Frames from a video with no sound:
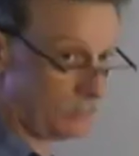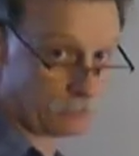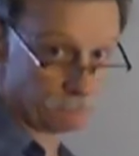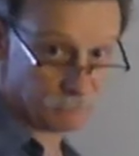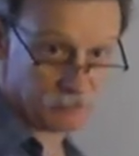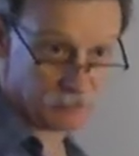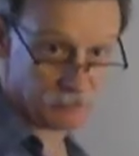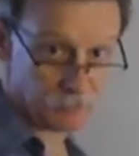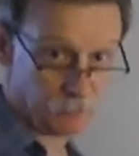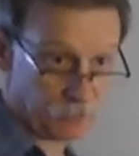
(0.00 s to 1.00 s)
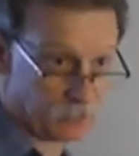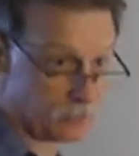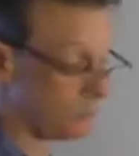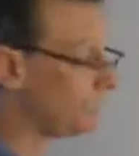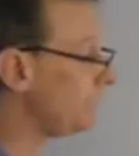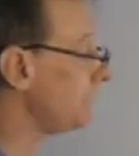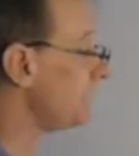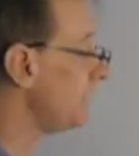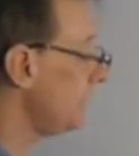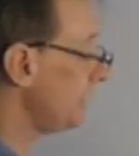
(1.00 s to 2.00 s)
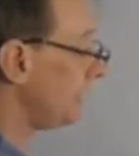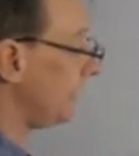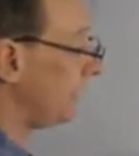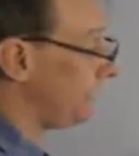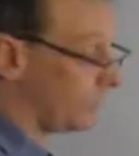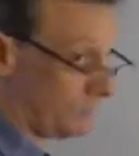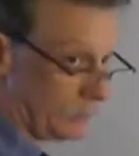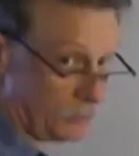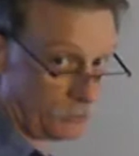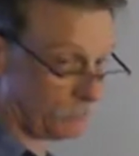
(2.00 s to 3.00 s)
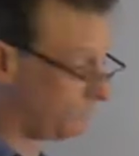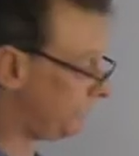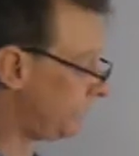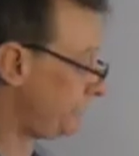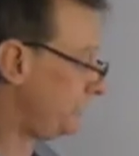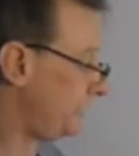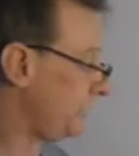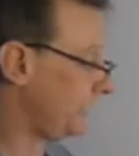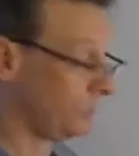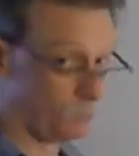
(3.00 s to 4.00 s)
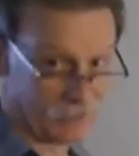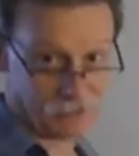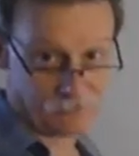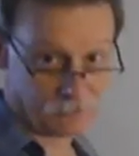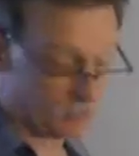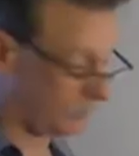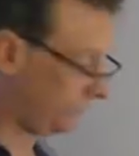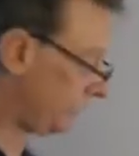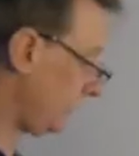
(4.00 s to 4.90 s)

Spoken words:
nothing really defined at the moment to allow federation but between wave type